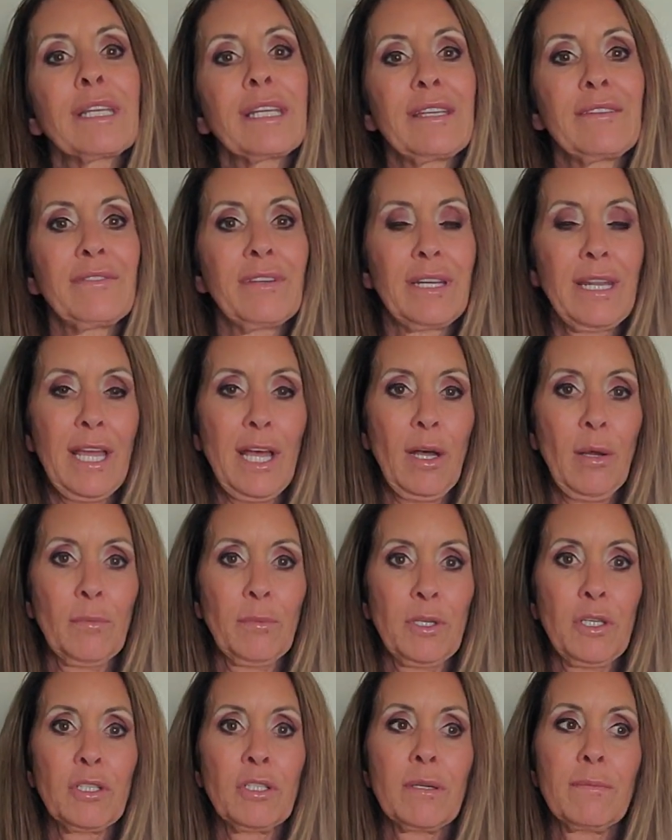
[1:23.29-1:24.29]
even help
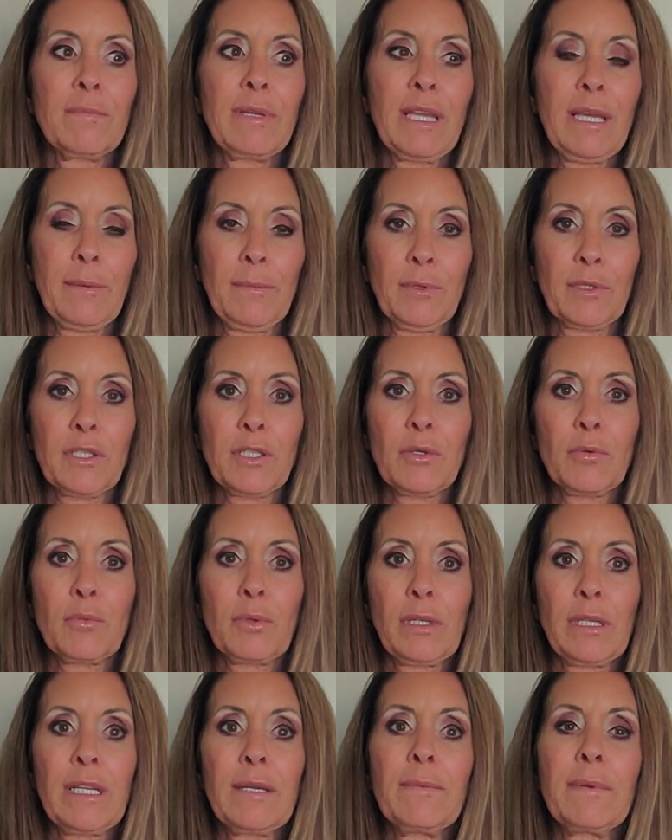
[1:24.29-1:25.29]
you to be able to
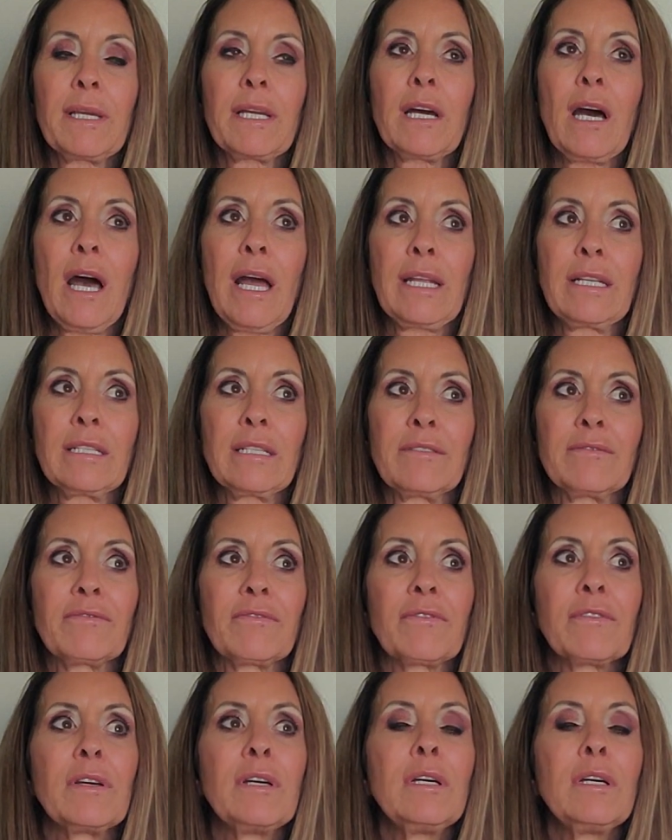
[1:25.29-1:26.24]
really be kind of